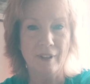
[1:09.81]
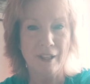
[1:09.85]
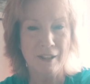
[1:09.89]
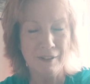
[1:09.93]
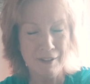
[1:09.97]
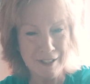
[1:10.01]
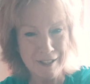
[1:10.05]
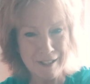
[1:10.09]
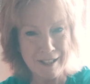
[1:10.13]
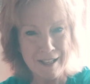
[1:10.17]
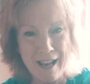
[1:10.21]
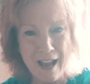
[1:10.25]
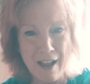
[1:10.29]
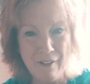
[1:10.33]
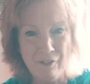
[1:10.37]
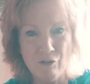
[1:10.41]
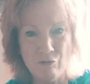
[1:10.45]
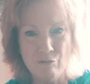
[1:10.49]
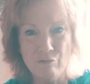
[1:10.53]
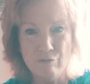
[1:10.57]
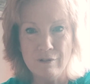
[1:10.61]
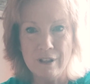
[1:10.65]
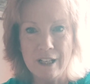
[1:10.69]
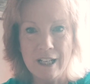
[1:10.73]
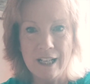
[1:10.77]
this can have a
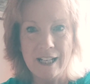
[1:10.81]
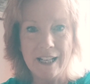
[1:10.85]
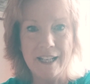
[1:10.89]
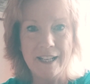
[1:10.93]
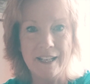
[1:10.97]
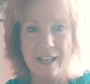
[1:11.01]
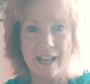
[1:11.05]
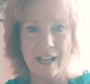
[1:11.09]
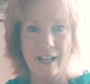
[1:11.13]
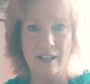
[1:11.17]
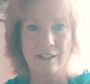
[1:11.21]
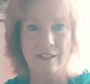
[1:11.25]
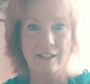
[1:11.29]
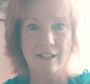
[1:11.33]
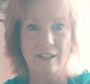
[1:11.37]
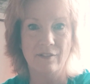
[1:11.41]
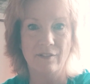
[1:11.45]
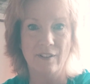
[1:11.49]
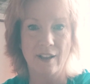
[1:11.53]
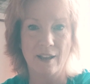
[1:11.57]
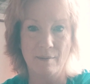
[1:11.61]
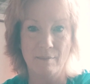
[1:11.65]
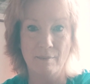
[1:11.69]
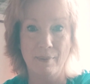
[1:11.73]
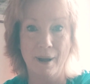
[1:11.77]
really
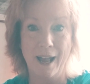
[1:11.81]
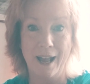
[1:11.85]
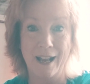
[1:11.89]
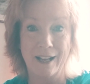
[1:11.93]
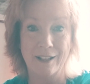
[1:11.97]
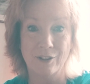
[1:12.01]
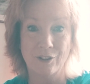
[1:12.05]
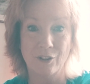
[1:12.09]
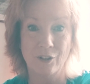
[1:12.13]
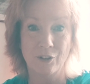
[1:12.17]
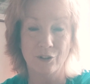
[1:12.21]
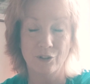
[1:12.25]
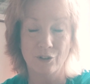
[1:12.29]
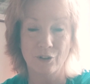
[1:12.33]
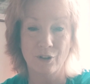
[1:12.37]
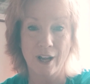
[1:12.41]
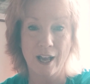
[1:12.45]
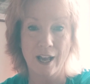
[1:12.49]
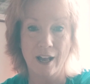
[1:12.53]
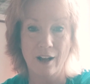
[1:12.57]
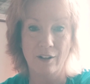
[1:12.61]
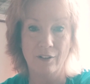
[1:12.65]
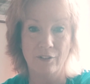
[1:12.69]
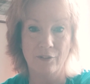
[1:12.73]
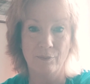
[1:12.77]
negative impact on your
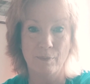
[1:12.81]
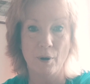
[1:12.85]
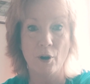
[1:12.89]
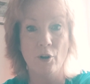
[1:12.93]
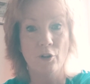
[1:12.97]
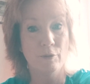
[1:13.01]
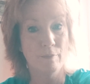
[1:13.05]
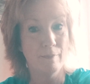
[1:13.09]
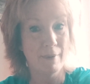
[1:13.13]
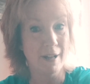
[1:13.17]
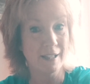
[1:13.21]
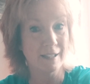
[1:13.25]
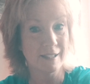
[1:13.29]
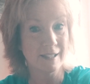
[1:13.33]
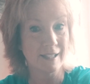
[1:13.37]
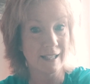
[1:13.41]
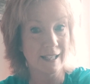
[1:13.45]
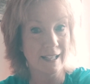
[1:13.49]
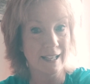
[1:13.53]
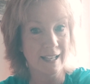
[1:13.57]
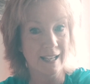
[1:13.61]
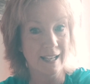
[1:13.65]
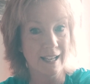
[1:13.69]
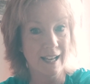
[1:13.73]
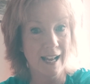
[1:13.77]
health, both
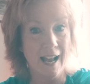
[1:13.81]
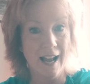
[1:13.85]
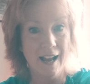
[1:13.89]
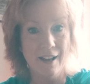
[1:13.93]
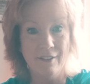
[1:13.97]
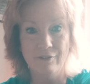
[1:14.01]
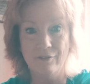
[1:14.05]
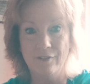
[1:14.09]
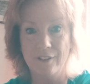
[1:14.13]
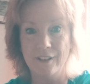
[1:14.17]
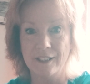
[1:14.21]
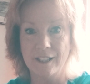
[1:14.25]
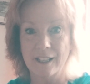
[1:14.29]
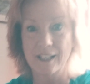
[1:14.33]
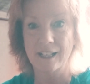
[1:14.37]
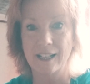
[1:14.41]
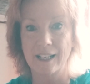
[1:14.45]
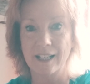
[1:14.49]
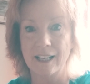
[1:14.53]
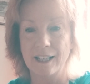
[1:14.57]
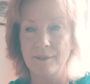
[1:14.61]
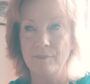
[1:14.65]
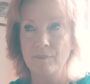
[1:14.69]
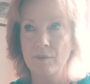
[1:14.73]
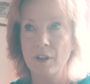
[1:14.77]
mentally and
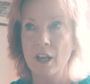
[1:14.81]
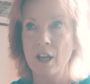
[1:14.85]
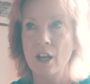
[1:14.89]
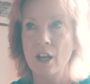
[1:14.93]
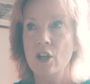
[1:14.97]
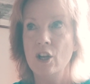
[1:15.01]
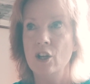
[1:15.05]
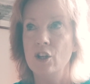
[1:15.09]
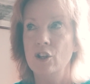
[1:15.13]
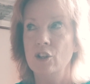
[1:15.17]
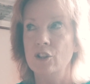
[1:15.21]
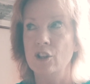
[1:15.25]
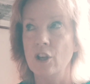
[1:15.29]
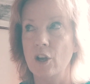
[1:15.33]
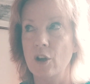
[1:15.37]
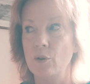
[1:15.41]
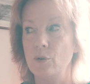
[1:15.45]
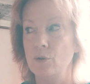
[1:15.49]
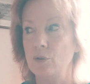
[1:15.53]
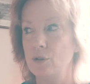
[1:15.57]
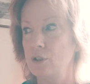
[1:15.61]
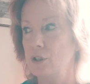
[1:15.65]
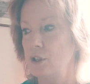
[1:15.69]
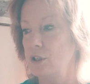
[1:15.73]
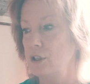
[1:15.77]
physically.
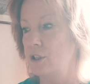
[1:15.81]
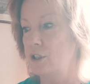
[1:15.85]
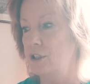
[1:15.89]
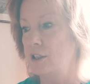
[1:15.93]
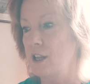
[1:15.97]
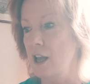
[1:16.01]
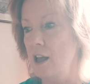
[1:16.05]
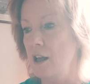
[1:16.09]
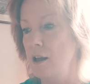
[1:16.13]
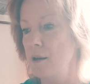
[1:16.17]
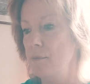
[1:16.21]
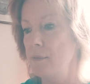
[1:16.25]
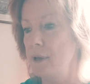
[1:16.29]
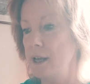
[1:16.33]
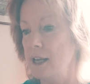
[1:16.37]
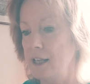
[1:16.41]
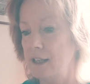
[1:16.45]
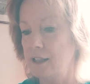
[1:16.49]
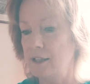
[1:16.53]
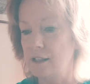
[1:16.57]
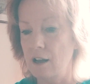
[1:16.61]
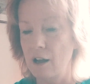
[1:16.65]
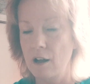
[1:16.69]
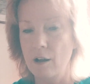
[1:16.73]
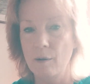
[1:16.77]
So some
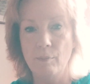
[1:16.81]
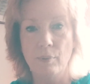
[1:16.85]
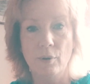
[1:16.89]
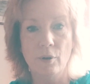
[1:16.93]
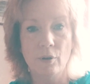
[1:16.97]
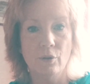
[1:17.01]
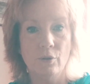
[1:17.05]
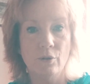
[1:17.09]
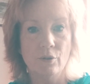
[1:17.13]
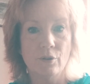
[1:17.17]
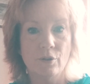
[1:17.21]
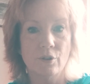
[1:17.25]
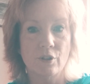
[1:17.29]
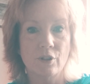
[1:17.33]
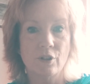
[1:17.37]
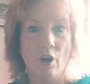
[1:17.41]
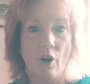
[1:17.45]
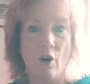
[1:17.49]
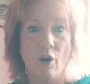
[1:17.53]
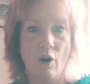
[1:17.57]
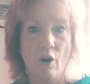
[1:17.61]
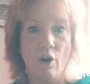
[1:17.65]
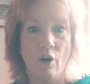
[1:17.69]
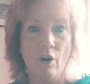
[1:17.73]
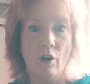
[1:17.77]
examples
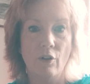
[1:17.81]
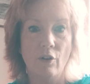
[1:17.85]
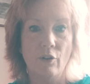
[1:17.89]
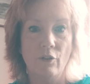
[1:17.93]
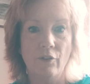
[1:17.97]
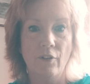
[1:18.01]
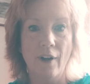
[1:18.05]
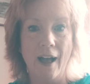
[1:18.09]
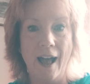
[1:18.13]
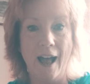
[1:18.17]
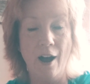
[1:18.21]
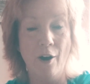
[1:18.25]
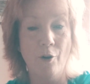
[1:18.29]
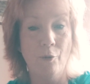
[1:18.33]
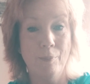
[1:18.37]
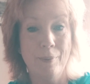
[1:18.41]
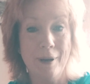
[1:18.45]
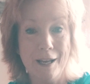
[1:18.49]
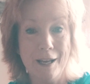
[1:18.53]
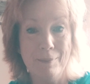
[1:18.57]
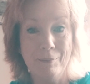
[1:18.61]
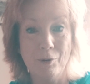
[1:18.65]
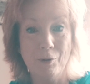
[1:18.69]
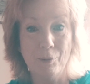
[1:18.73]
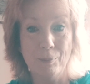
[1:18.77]
of how
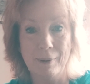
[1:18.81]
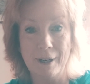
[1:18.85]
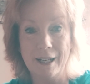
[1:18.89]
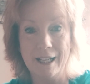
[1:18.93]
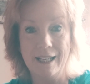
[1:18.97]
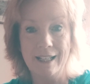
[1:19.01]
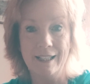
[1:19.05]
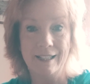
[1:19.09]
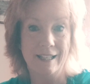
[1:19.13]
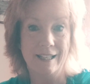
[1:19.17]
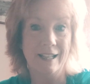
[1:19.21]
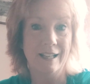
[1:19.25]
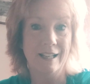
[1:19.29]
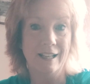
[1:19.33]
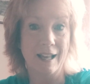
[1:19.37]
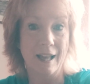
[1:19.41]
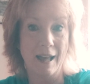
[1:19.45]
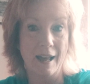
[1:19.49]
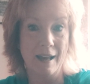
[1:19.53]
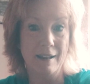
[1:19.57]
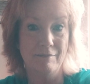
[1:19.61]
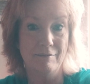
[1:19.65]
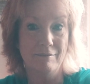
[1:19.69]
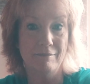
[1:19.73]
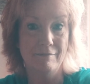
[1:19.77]
people pleasing
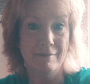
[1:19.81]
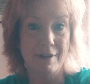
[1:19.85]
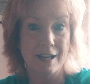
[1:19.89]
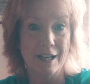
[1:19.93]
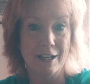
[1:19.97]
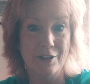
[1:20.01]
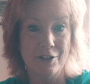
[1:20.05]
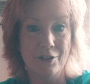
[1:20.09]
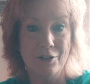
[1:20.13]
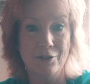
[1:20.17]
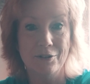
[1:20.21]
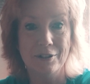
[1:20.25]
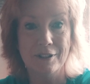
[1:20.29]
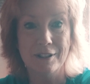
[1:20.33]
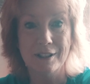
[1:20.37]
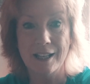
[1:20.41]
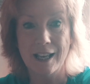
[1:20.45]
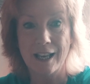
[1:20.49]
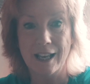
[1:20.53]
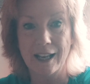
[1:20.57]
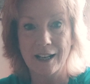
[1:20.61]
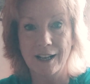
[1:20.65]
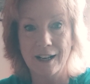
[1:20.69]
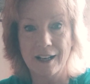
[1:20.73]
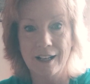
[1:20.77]
can make you
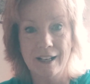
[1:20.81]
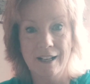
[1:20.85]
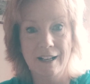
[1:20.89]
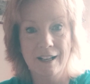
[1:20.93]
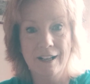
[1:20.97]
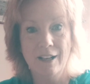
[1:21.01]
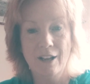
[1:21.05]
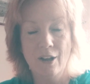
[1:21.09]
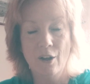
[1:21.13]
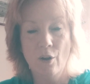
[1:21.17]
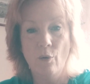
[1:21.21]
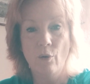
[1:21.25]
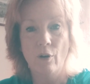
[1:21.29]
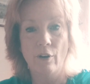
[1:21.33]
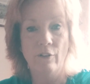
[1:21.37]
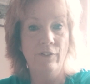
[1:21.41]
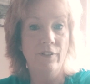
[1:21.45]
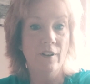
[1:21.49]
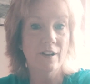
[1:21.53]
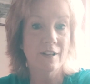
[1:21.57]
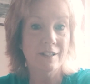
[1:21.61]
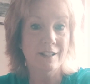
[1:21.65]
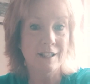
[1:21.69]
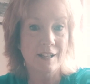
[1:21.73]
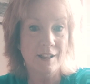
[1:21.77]
sick. Well,
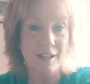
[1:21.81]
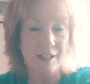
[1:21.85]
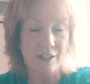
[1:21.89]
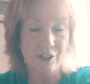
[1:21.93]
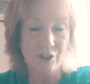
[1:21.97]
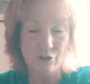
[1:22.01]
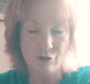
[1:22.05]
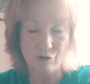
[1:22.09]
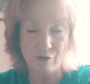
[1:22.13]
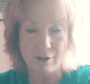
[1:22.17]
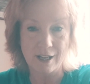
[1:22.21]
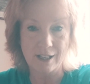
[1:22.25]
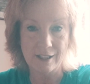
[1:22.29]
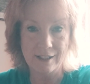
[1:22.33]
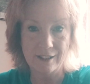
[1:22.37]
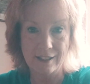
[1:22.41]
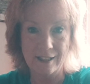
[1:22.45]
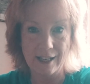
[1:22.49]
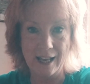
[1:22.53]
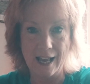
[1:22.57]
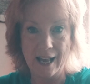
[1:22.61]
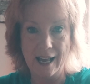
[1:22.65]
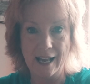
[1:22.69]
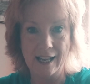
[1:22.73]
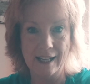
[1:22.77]
firstly, there's stress
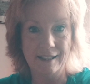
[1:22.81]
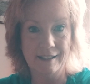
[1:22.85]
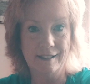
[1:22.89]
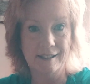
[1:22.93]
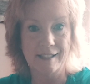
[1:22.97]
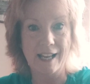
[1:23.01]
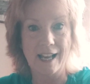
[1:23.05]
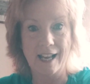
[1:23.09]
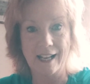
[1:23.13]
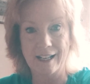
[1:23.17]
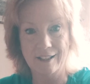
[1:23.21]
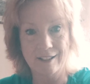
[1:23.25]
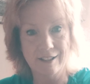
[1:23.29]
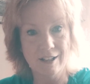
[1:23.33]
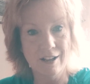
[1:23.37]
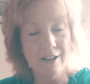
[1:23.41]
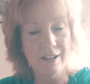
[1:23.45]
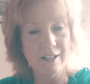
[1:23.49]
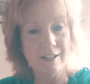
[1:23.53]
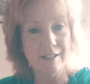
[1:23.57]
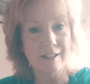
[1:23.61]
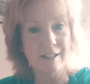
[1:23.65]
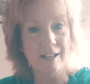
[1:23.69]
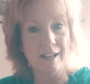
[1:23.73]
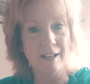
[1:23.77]
and
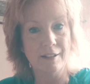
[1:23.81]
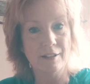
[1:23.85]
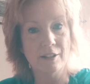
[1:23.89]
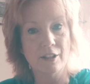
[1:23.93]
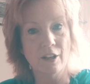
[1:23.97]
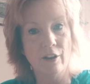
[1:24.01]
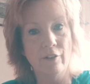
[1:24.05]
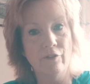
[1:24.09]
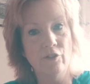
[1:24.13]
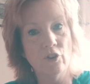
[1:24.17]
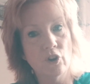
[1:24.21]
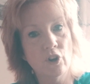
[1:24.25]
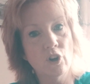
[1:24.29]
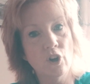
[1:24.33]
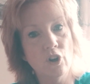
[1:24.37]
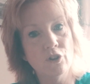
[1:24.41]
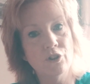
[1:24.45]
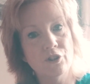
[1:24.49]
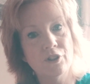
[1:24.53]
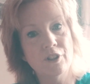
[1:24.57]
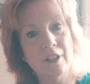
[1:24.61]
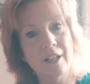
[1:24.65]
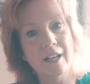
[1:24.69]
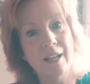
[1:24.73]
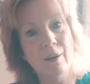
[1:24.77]
anxiety. So if you're
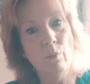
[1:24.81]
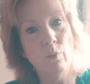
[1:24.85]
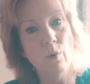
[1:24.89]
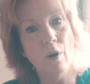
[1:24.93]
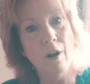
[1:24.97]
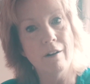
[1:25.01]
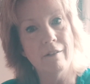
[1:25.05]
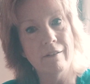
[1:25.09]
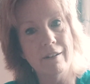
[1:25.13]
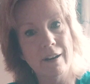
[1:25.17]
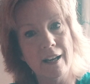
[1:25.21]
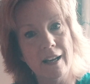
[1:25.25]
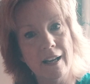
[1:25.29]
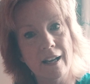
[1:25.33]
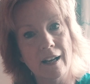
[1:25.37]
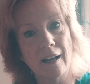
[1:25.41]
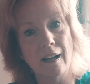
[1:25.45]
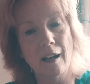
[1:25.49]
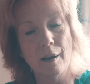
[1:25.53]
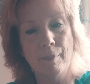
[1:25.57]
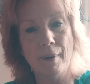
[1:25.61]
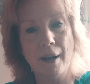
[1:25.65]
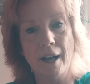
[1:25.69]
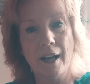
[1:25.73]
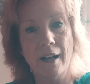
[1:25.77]
constantly worrying
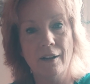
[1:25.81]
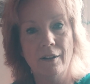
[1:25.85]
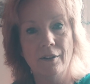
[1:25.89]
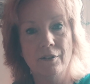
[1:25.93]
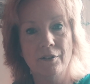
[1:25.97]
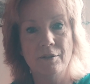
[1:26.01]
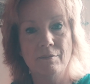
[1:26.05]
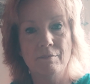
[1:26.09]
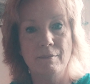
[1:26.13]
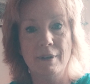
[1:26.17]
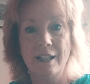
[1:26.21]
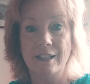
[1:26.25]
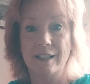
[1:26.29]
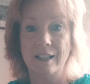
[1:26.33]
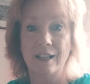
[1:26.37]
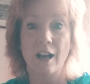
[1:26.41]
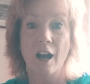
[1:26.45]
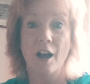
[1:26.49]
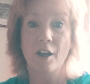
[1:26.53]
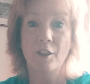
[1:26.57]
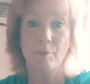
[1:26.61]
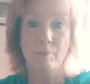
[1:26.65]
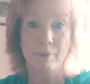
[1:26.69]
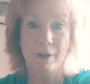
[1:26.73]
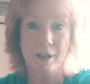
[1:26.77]
about meeting
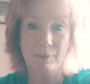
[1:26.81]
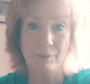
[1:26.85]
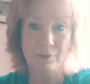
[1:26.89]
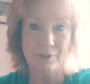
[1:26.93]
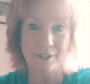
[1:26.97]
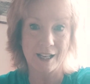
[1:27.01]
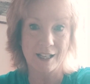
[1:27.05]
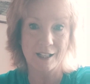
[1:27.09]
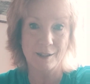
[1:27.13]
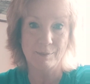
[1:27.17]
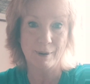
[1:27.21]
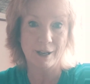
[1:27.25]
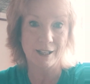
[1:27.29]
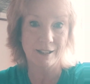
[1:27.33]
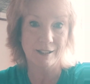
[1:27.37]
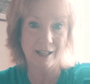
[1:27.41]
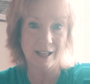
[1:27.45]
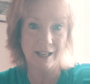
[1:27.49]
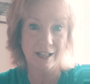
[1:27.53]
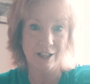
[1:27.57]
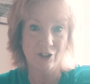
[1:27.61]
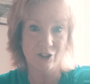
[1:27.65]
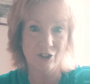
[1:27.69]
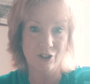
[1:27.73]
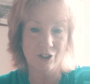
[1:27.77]
other people's
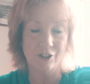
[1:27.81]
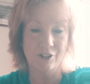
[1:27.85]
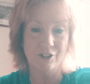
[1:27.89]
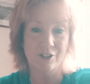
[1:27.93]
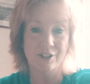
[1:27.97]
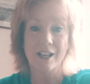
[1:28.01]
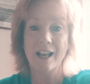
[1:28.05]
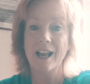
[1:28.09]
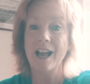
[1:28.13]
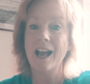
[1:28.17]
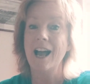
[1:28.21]
expectations